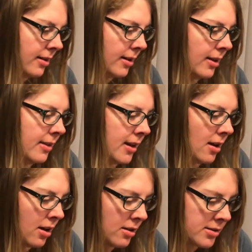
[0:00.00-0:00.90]
And then
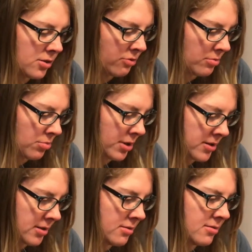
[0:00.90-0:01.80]
also from
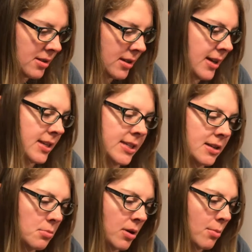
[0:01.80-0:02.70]
Bristow's is
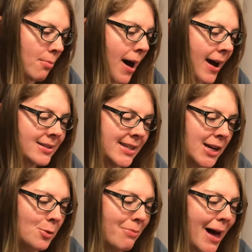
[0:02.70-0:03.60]
some
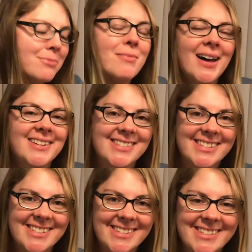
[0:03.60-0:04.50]
mocktail
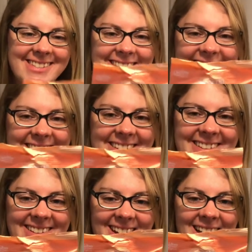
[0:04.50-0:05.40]
bonbons.
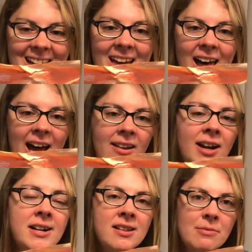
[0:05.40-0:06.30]
I
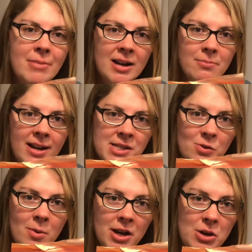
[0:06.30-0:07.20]
liked the bonbons
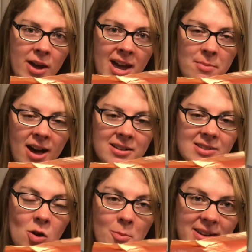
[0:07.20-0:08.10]
from our UK box,
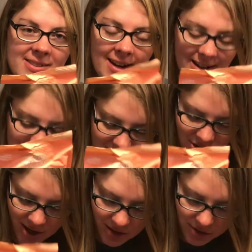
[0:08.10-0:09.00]
so I'm excited to
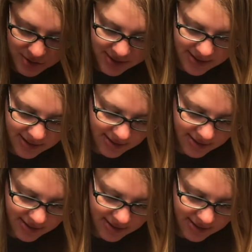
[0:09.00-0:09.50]
try those.